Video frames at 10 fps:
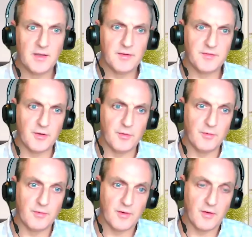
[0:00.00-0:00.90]
So,
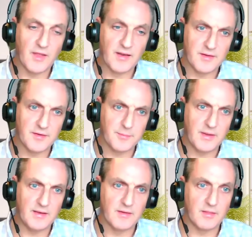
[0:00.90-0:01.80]
you know, that does
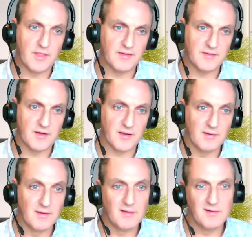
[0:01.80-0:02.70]
mean that things like
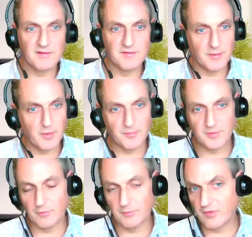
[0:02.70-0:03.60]

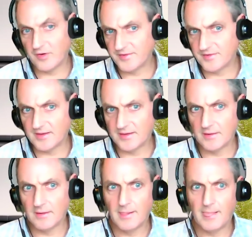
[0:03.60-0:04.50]
suboptimal
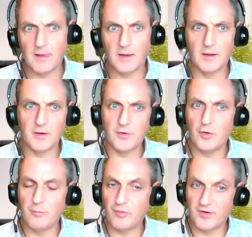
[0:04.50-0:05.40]
pricing,
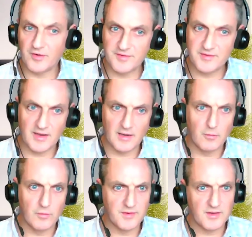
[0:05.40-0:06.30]
new products take
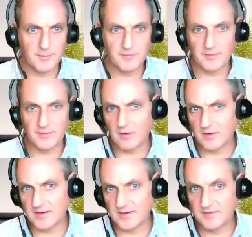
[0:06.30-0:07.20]
longer to come to
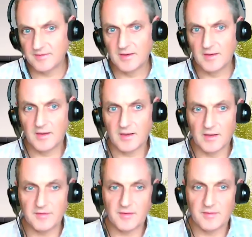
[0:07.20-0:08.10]
market.
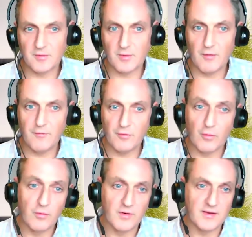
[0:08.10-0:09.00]
So
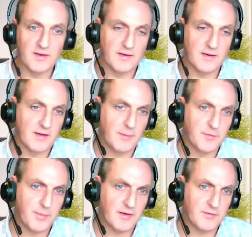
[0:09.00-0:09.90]
overall, it comes
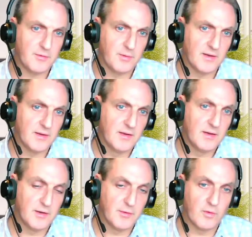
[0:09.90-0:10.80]
back to
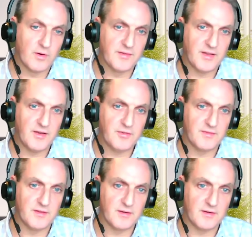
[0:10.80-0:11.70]
an organization
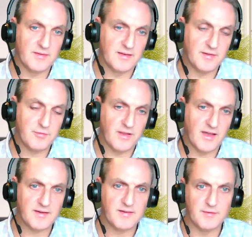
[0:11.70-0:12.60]
that is less
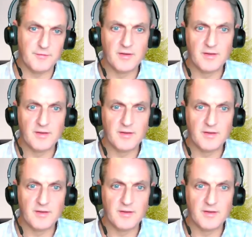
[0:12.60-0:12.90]
reactive,